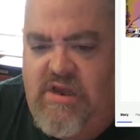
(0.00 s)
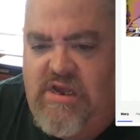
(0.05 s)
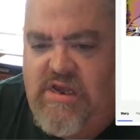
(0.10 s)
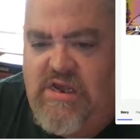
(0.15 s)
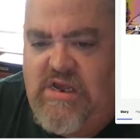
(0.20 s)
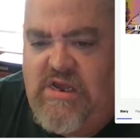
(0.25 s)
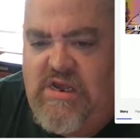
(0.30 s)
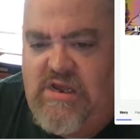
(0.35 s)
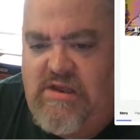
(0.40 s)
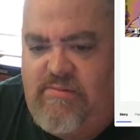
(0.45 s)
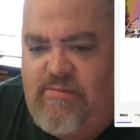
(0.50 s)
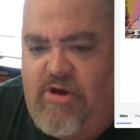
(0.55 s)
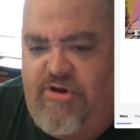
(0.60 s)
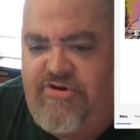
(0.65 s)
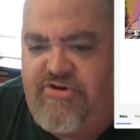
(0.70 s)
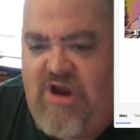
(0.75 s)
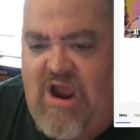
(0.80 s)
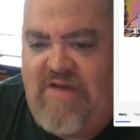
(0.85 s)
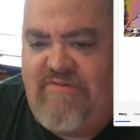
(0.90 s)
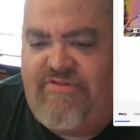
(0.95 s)
on
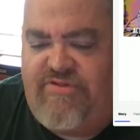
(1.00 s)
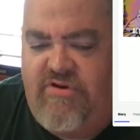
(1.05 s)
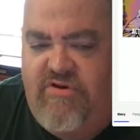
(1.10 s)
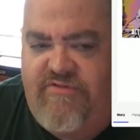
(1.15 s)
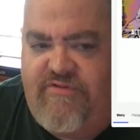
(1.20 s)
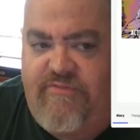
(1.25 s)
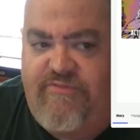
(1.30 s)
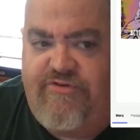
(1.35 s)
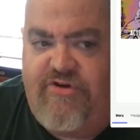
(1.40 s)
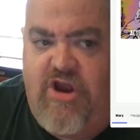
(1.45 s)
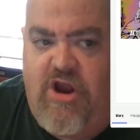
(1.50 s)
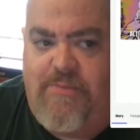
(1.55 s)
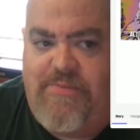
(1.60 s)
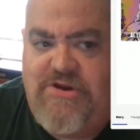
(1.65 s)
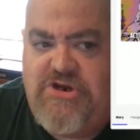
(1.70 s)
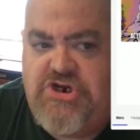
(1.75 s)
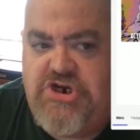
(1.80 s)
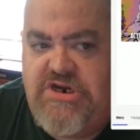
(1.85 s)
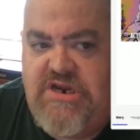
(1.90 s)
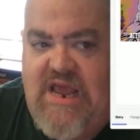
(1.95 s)
drive-through from Free
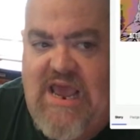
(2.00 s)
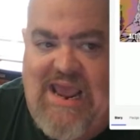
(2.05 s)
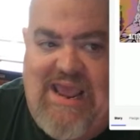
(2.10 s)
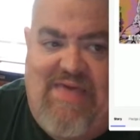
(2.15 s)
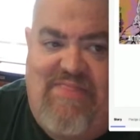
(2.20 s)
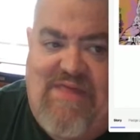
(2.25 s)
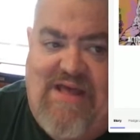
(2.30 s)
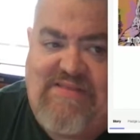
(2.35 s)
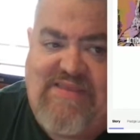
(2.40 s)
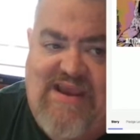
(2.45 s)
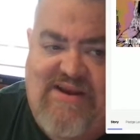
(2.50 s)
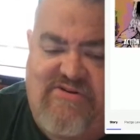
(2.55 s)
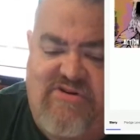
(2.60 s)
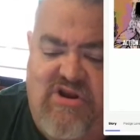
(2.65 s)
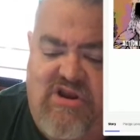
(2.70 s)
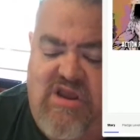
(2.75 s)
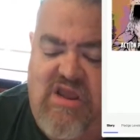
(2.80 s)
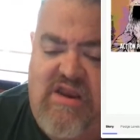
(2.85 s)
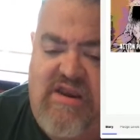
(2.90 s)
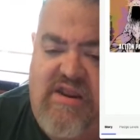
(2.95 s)
RPG Day, and that's actually
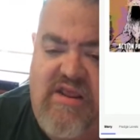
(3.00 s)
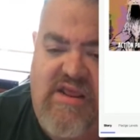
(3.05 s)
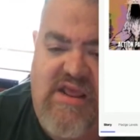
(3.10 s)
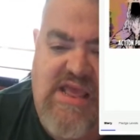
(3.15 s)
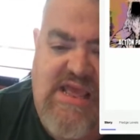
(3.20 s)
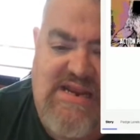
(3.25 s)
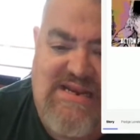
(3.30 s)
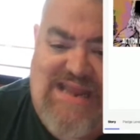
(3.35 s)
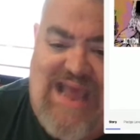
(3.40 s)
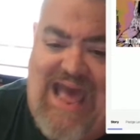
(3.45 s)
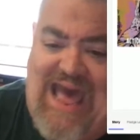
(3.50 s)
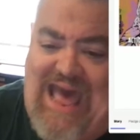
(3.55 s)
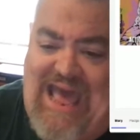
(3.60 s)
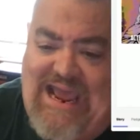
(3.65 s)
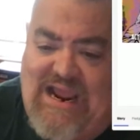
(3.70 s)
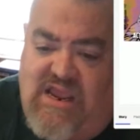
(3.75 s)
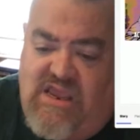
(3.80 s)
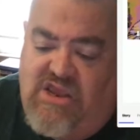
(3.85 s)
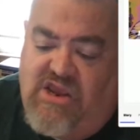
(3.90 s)
a good tag.